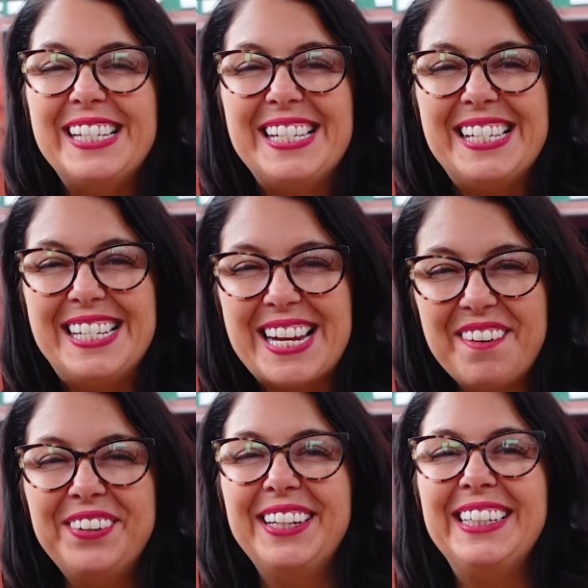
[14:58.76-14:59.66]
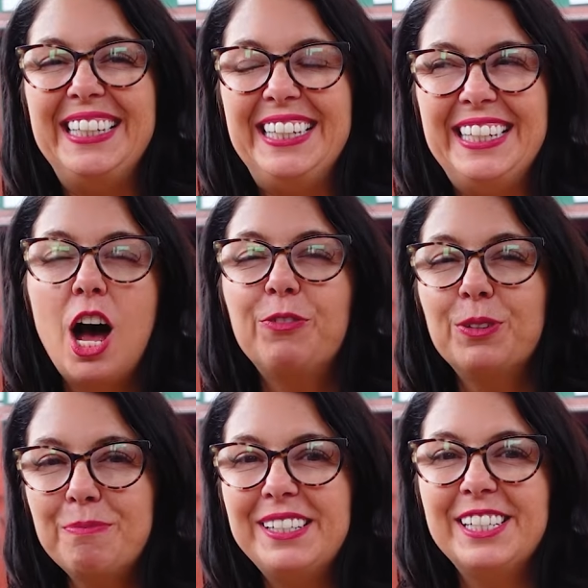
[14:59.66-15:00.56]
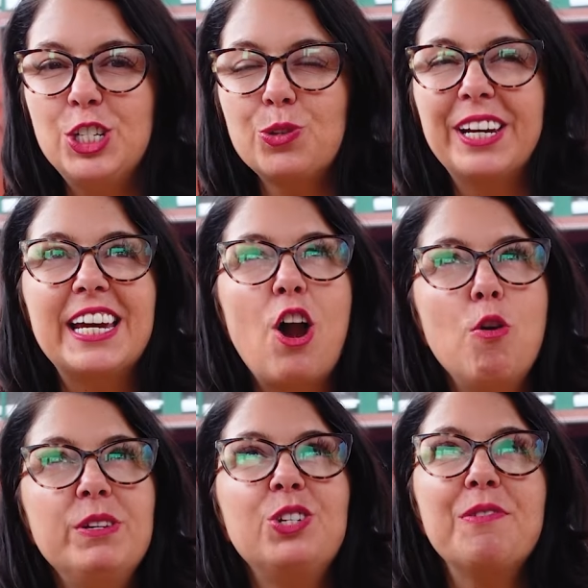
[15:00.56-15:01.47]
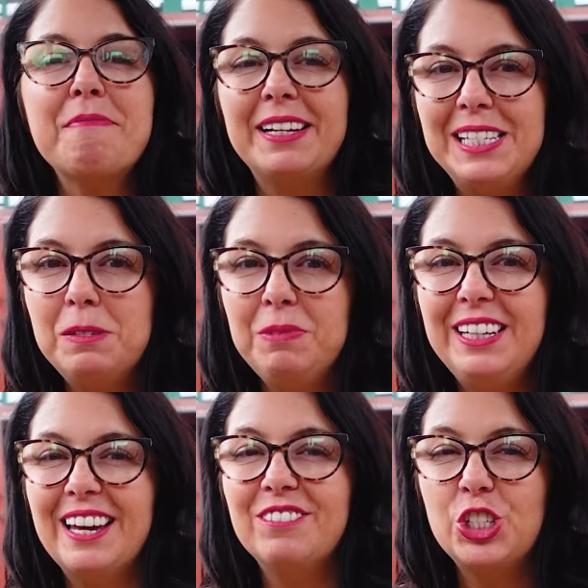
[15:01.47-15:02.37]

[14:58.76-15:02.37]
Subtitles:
It is definitely a fermented drink. It almost reminds me of